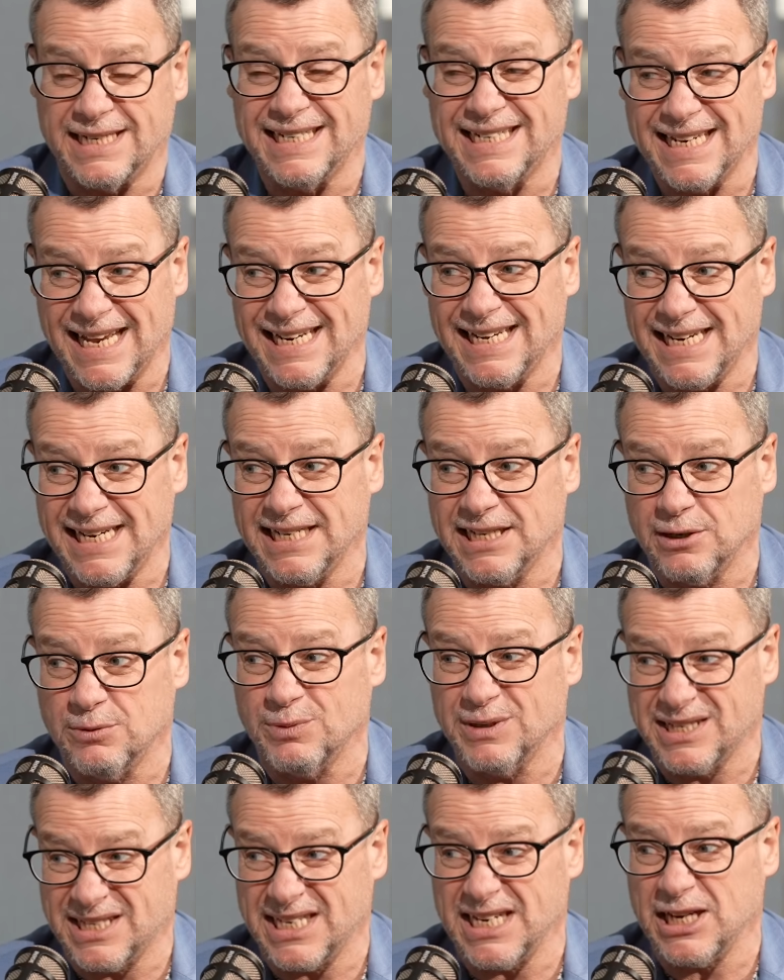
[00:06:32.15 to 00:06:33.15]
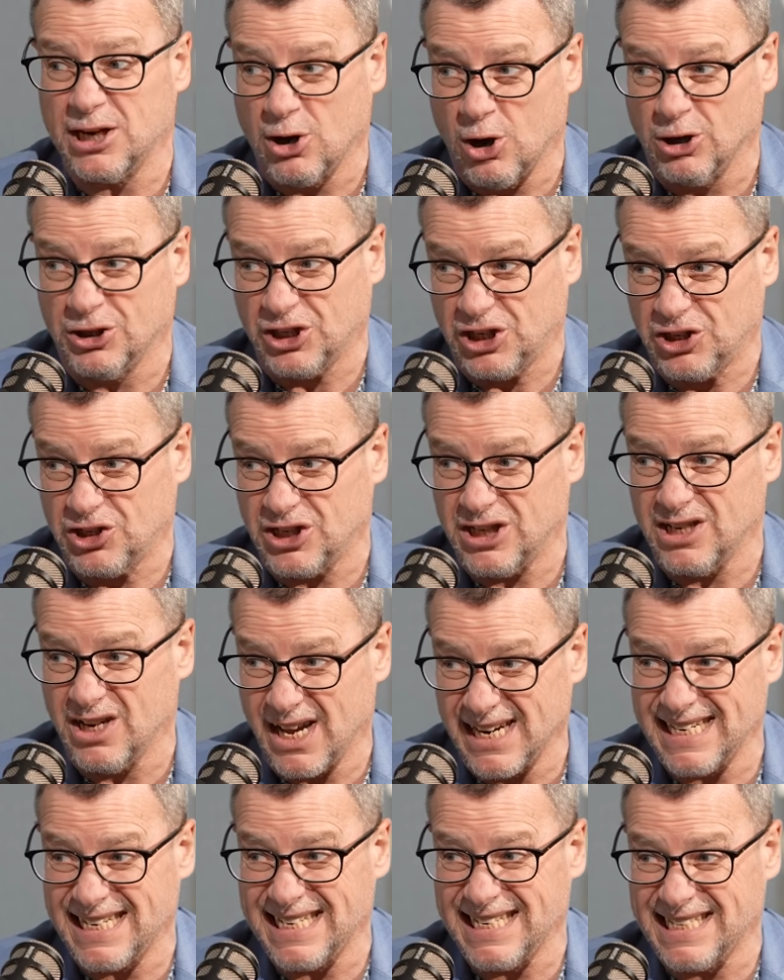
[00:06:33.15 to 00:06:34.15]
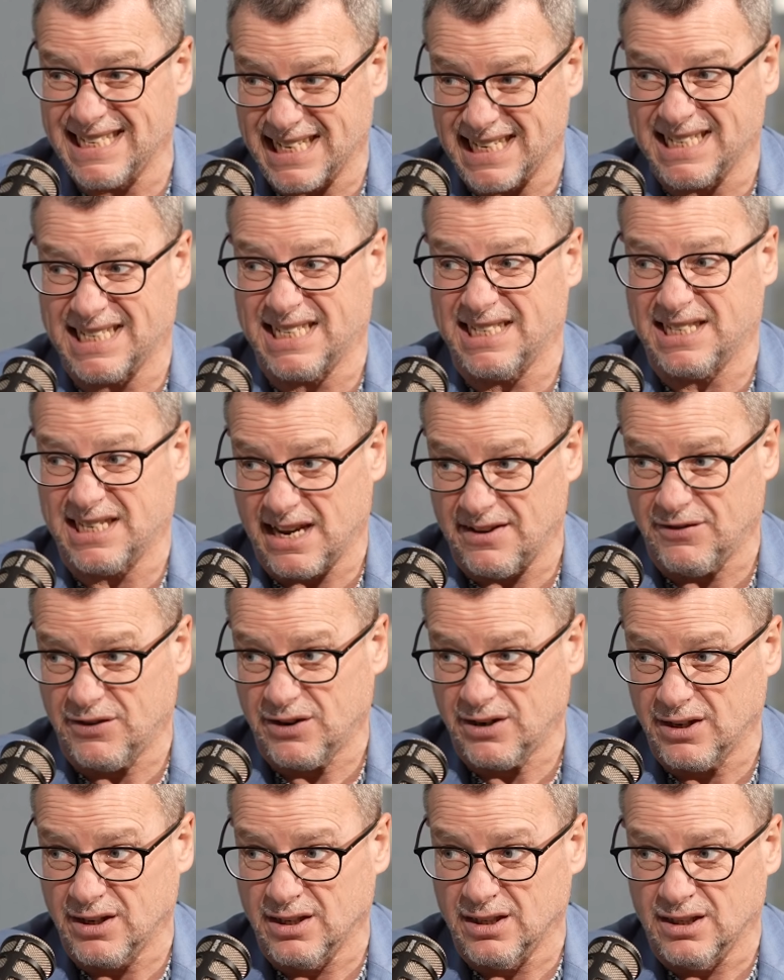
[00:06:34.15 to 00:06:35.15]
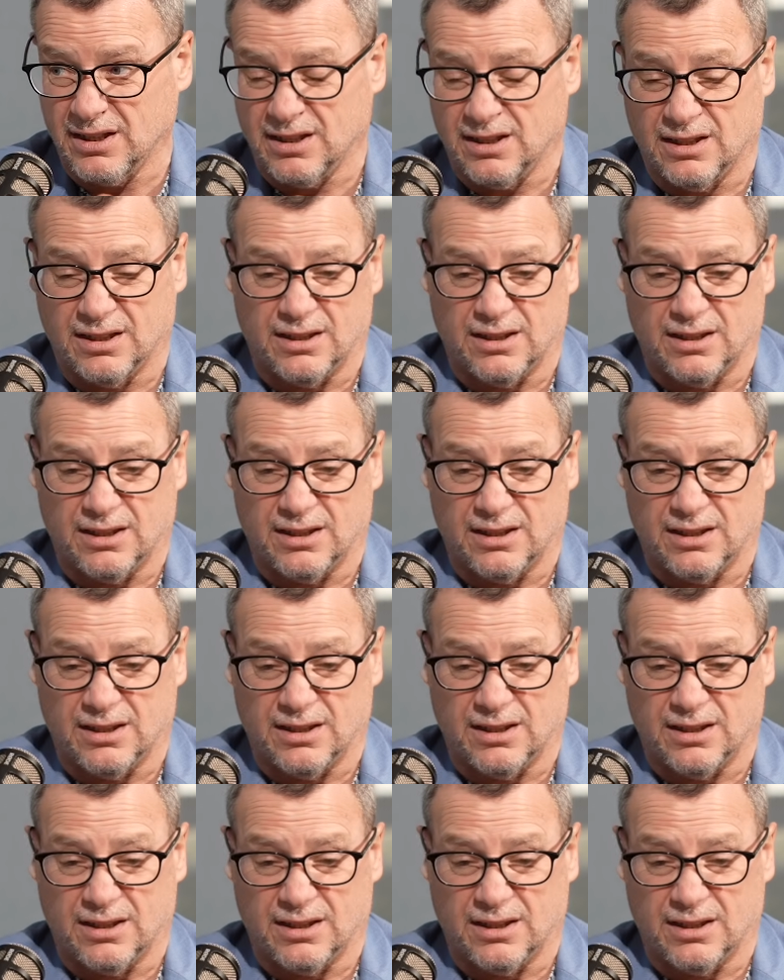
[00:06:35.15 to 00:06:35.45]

He dead heated with Sea Cottage in 1967.